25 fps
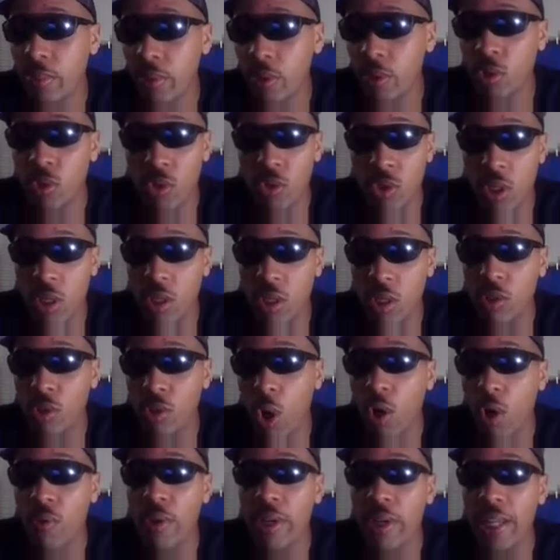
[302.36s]
Mr. Jones
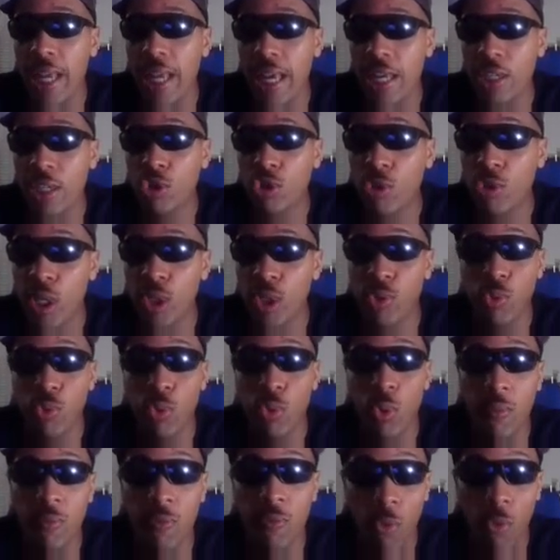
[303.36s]
already has
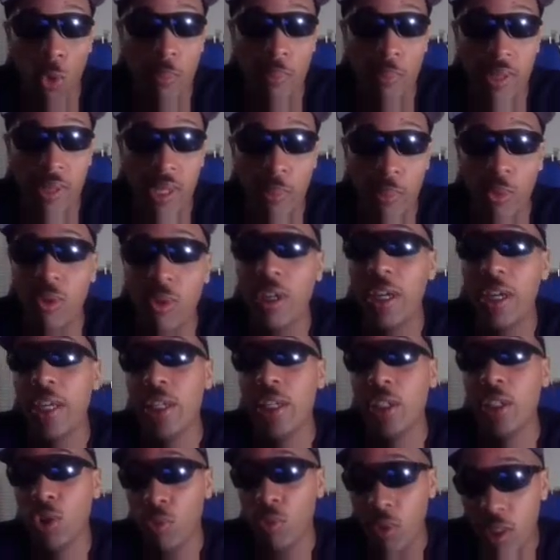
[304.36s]
transformed four people
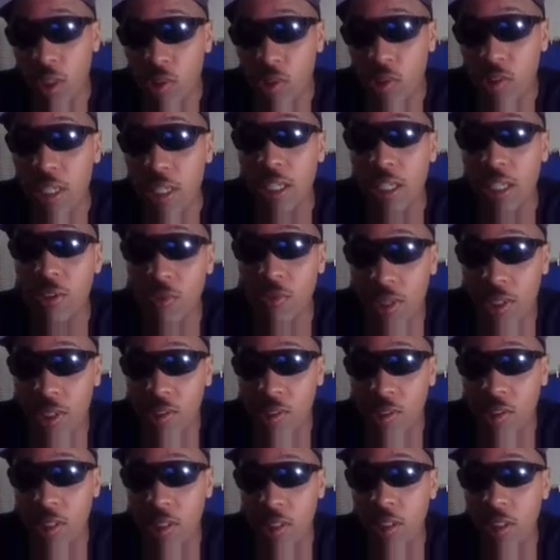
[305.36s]
into real estate
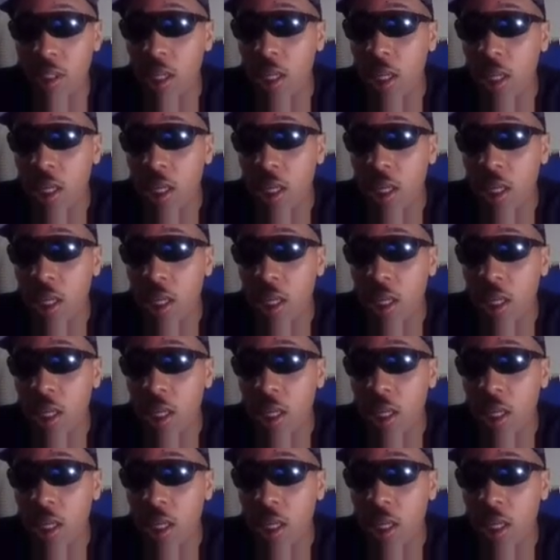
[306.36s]
investing